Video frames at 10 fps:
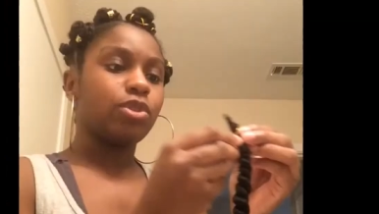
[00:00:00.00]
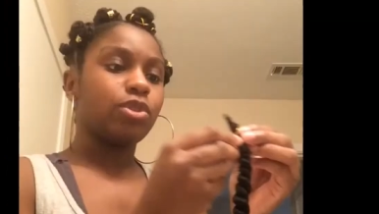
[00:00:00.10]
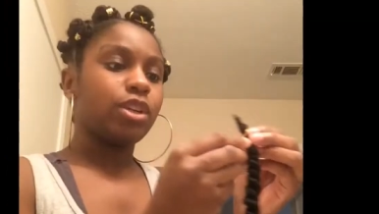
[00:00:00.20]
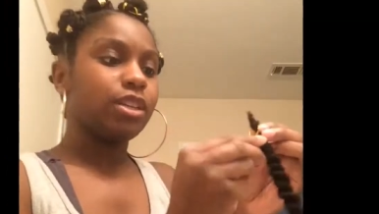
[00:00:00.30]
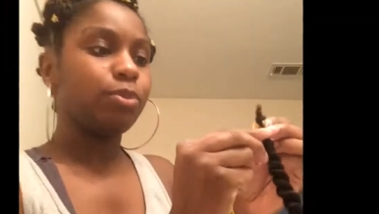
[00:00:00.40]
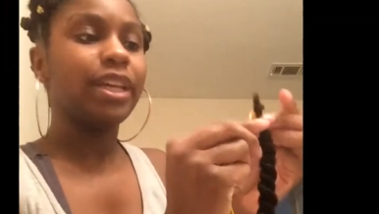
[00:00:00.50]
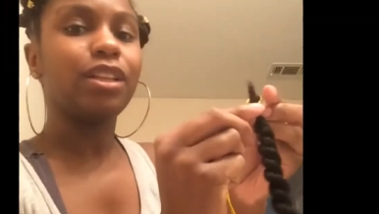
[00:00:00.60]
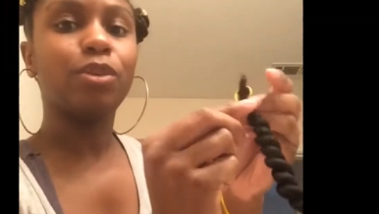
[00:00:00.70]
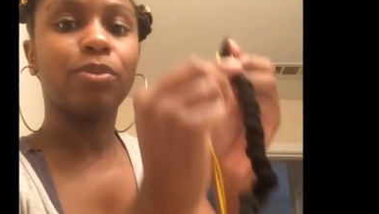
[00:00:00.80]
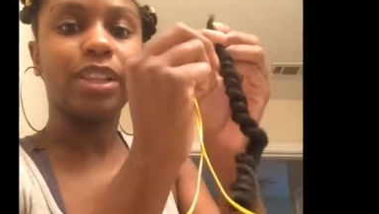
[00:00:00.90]
Starting the middle of
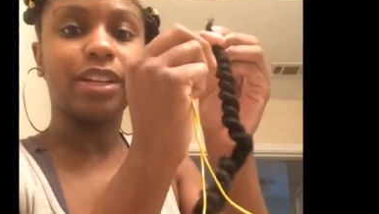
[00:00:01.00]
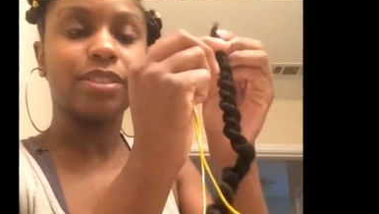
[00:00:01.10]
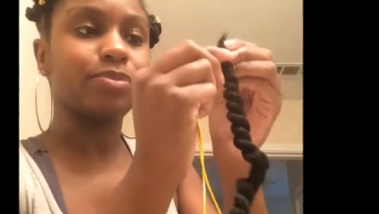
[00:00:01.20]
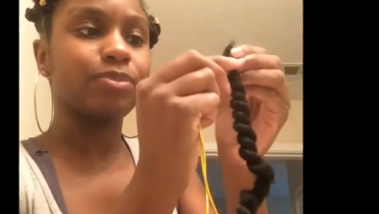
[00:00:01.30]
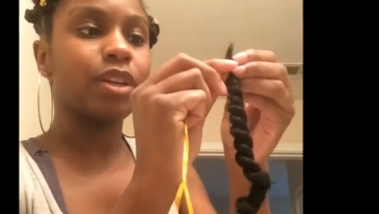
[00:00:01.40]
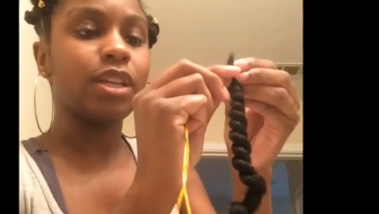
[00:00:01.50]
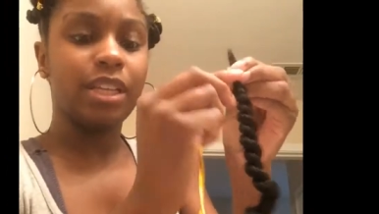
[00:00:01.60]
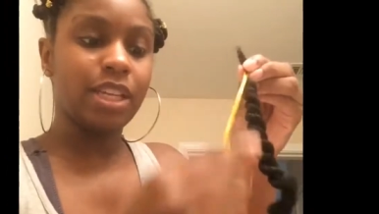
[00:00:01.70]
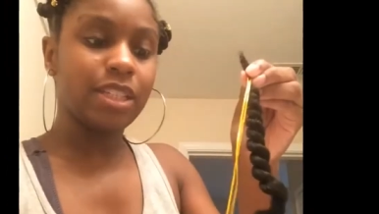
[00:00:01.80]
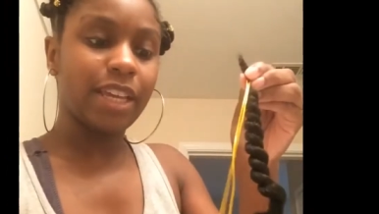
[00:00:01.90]
the born here
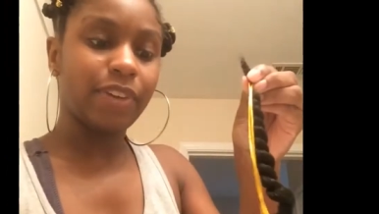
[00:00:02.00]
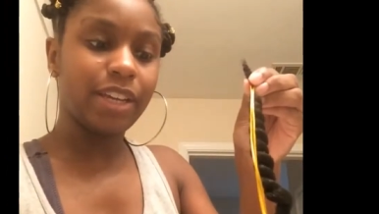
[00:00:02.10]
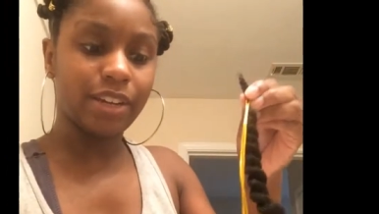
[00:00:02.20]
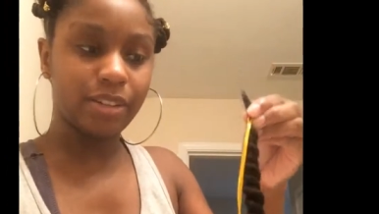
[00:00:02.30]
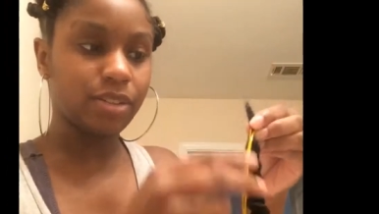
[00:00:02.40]
and hanging right here.